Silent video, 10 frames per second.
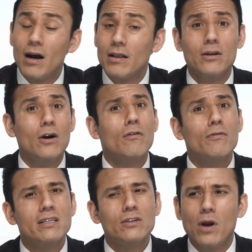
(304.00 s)
there are
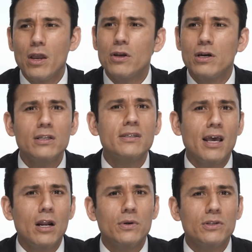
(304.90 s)
reasons why you could
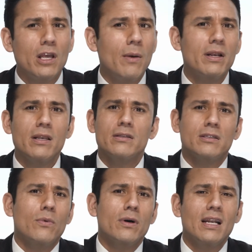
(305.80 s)
settle with
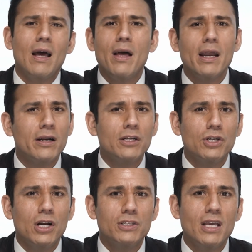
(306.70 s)
someone, and I'm not here to
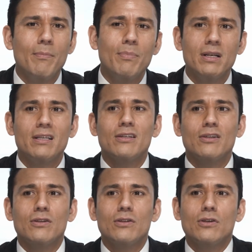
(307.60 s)
judge that, but
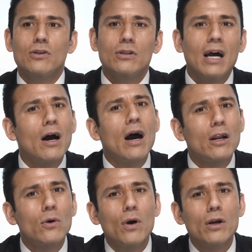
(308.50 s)
I
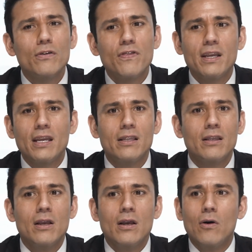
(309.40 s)
don't want you thinking,
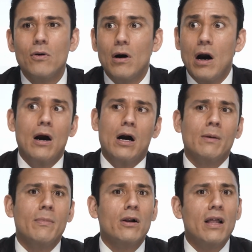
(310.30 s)
oh, how
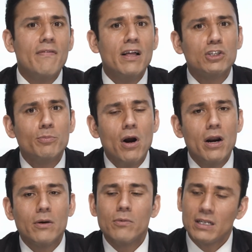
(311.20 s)
come I don't have that
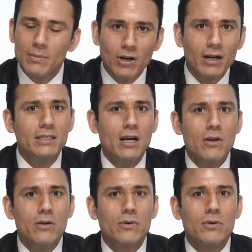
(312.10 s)
spark? Because I'm trying to tell
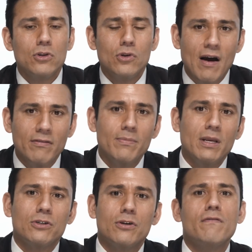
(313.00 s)
you, you have to
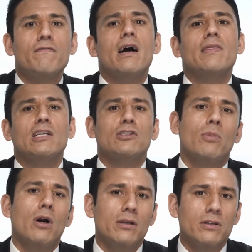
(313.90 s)
make sure you find that
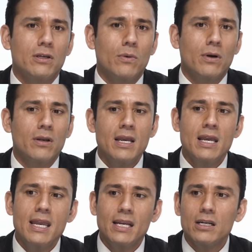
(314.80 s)
spark in someone.
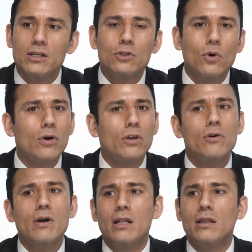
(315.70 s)
He can adore
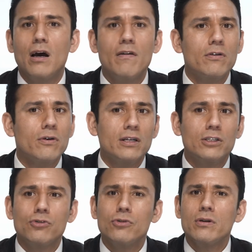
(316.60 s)
you and love you and
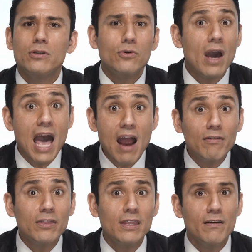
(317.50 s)
do
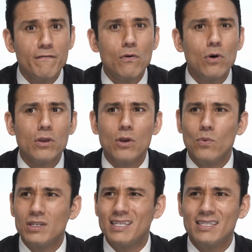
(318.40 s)
everything for you,
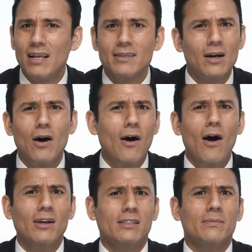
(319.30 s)
which he sounds like
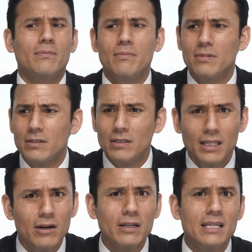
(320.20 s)
awesome.
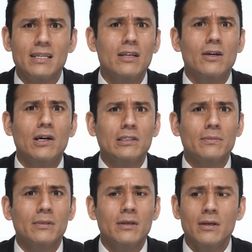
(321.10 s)
Literally, he sounds awesome.
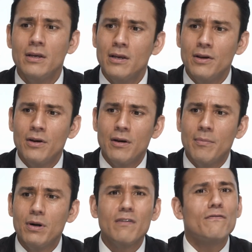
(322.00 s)

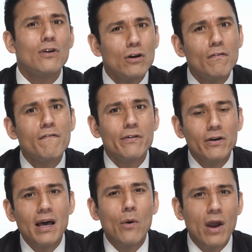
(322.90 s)
But if you don't feel
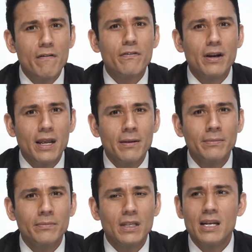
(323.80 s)
that way for
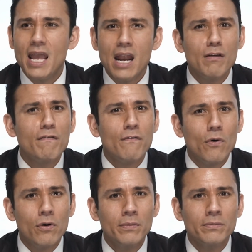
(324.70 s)
him in any
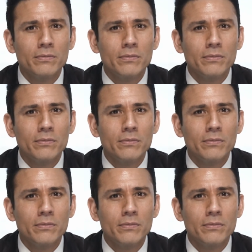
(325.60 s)
form,